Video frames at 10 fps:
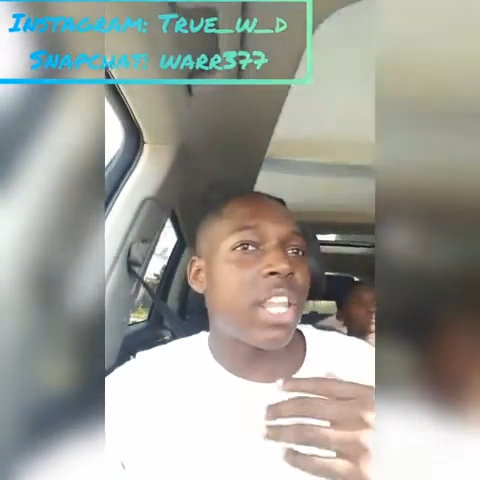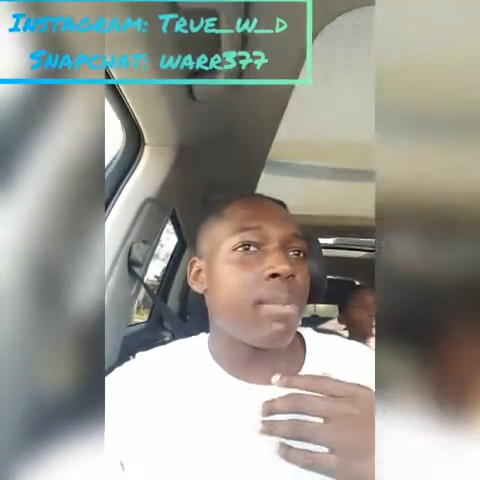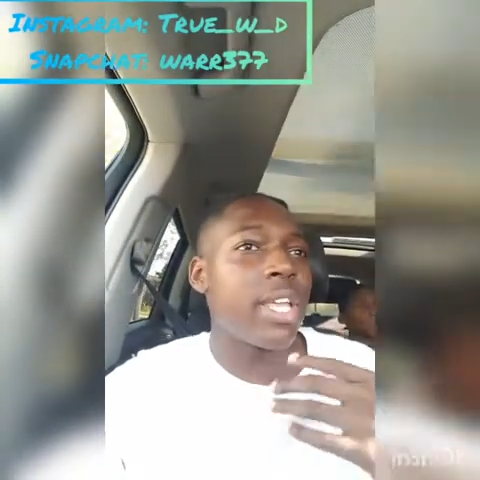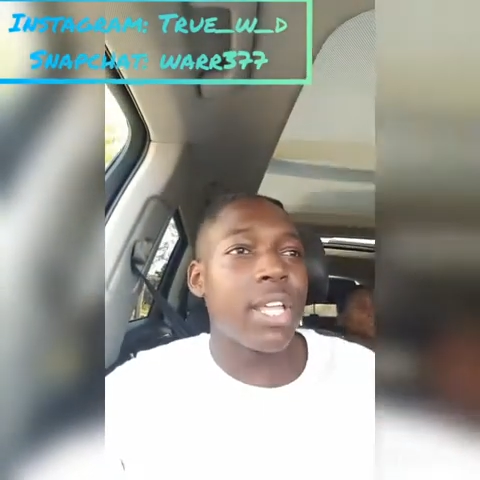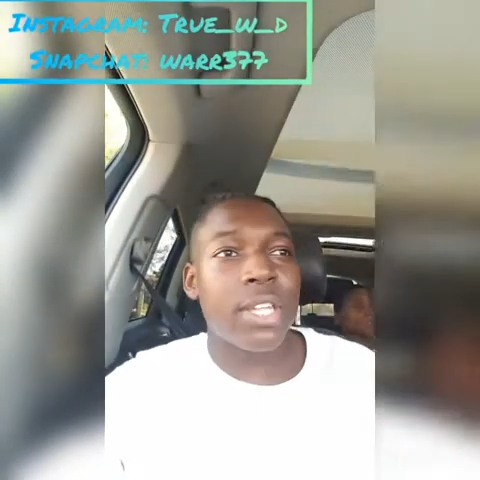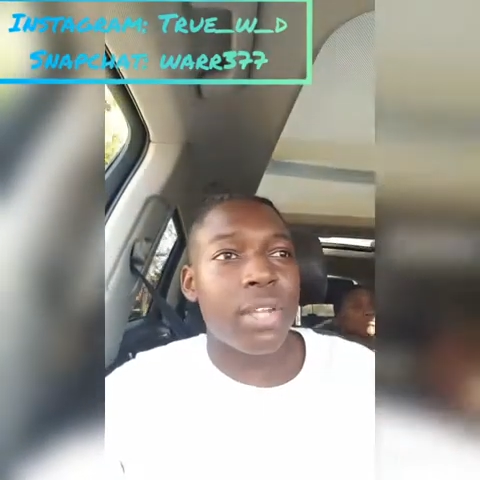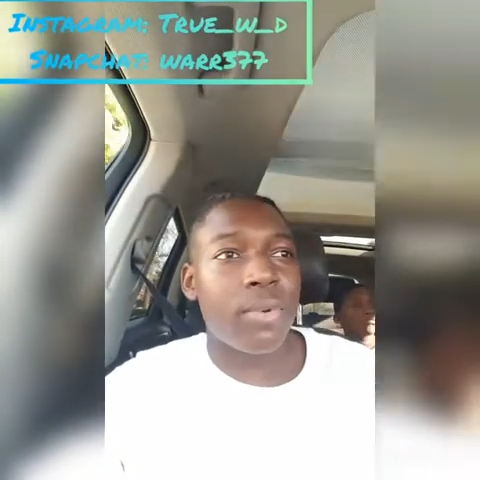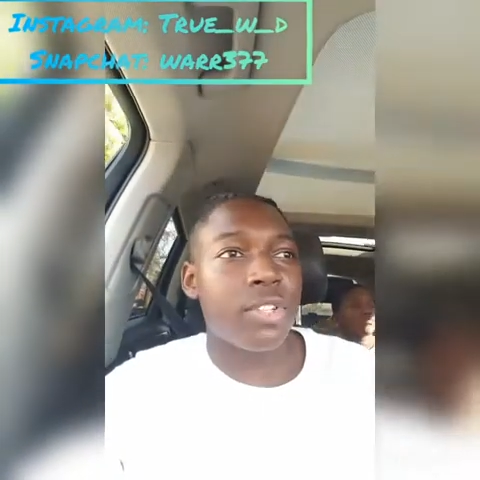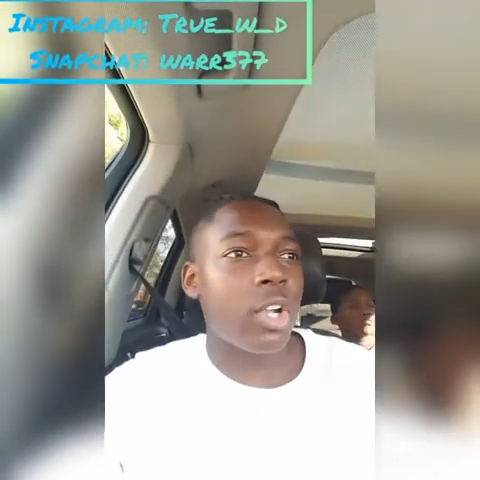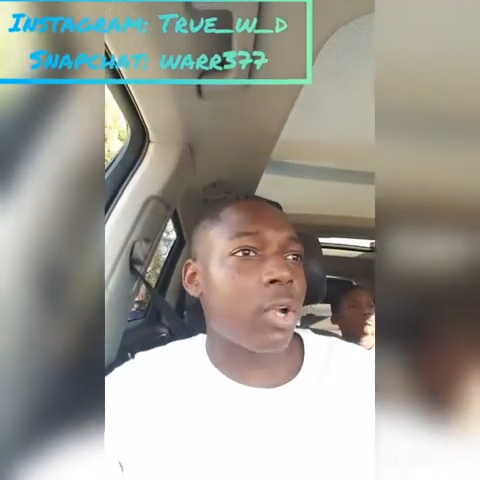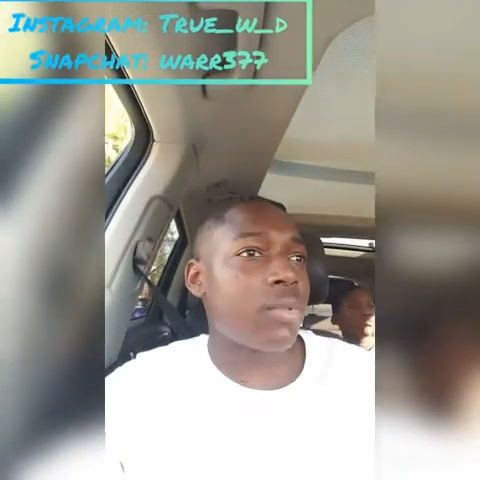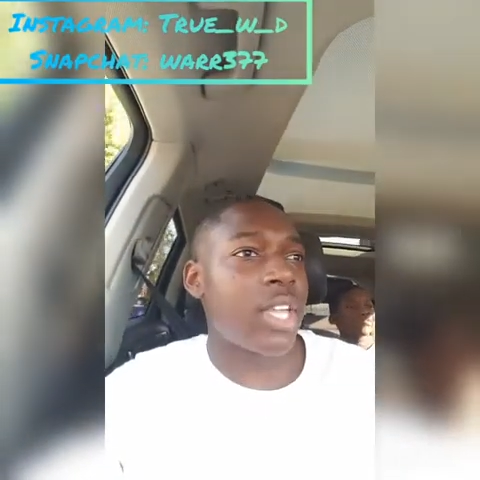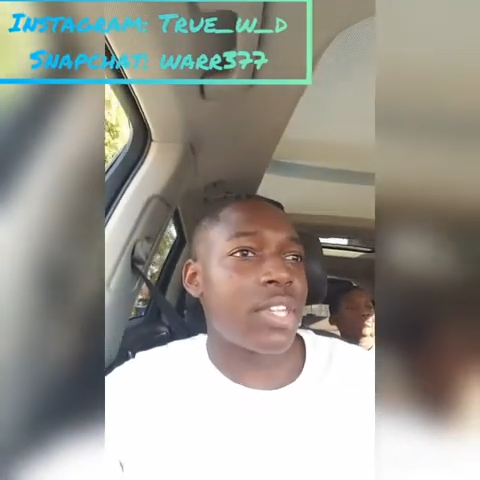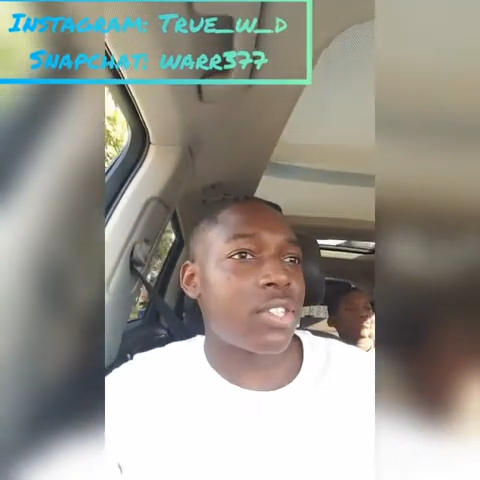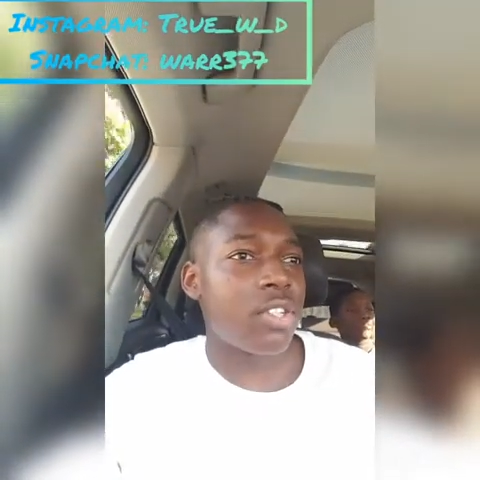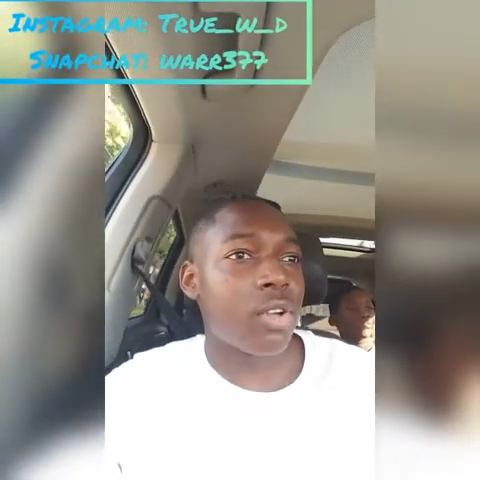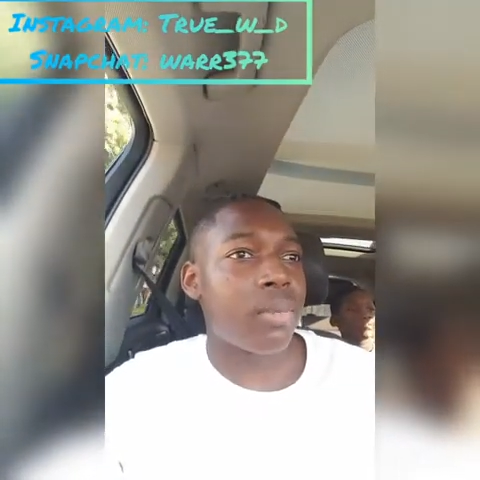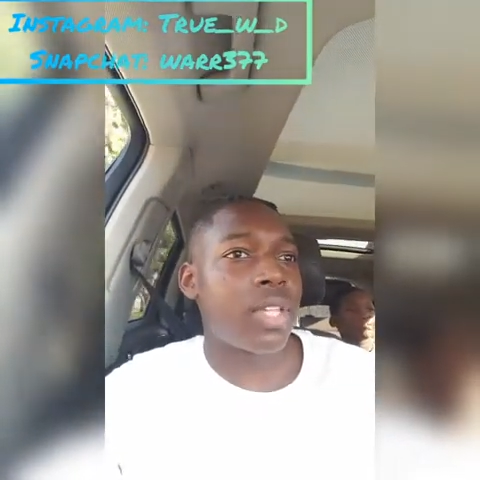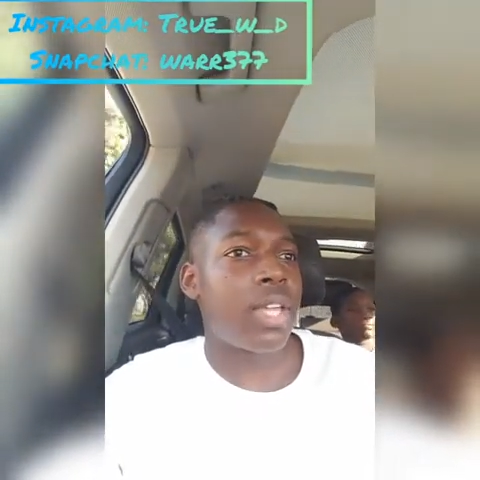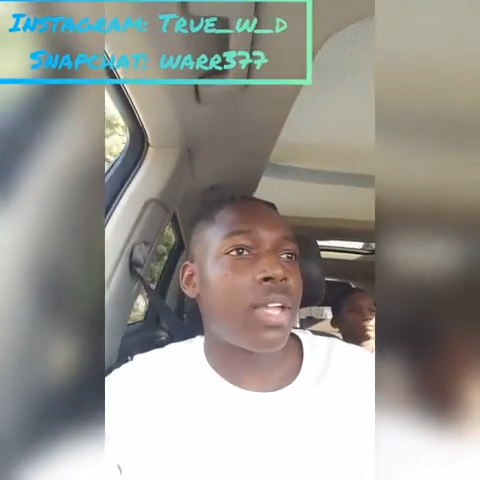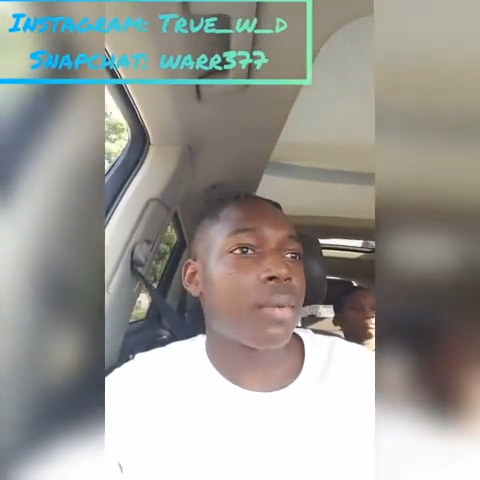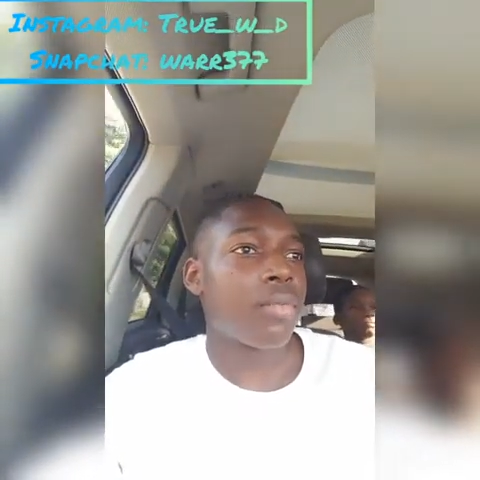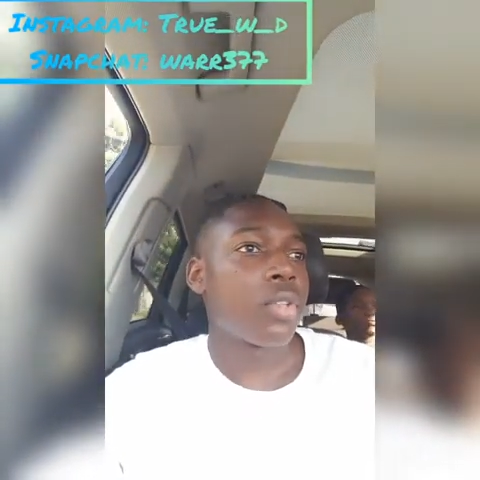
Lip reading: They be in different circumstances, you know what I'm